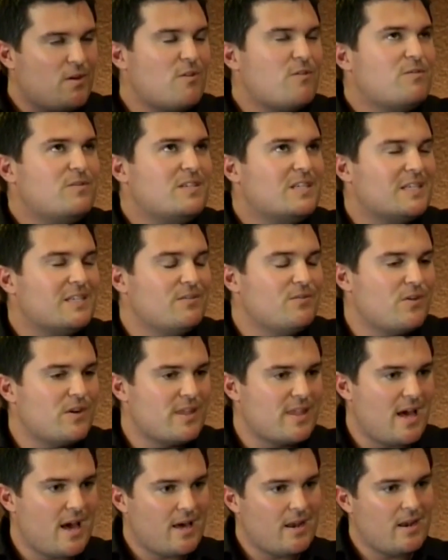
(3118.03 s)
of
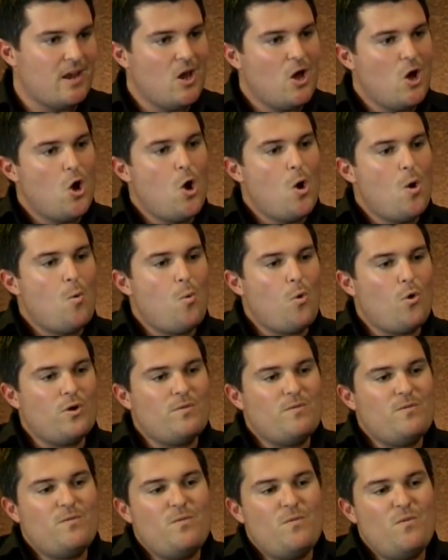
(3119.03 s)
delivering that. Mm-hmm. What
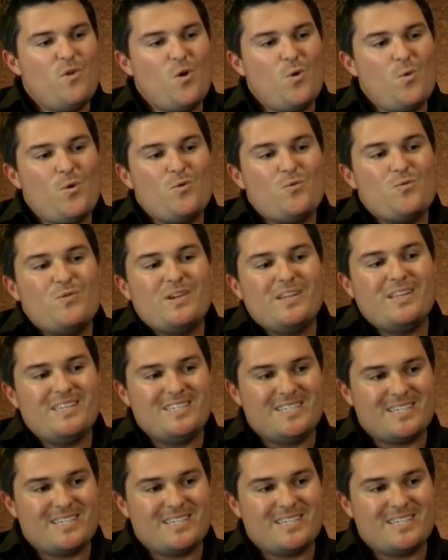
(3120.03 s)
no one really